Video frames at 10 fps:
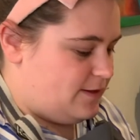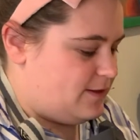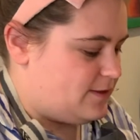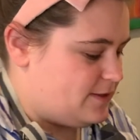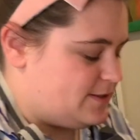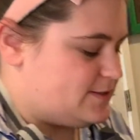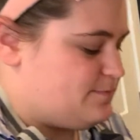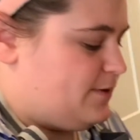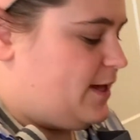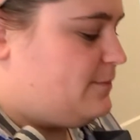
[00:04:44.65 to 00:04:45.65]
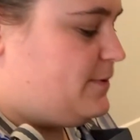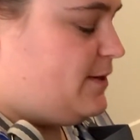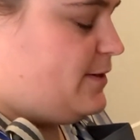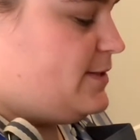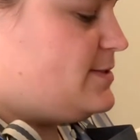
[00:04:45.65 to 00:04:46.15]
these
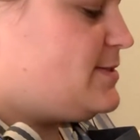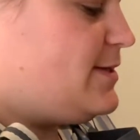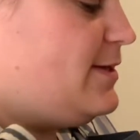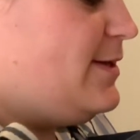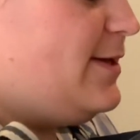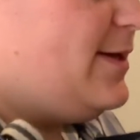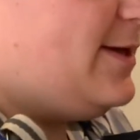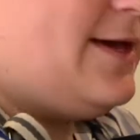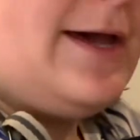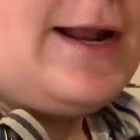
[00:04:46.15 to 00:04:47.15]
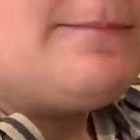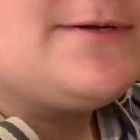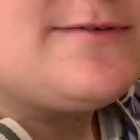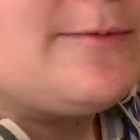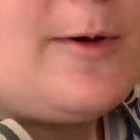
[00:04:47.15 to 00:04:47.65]
blackberries and apples
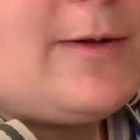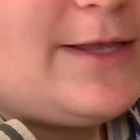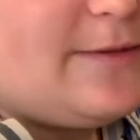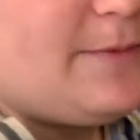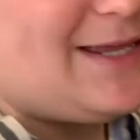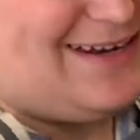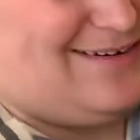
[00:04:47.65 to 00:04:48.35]
from going in the bin.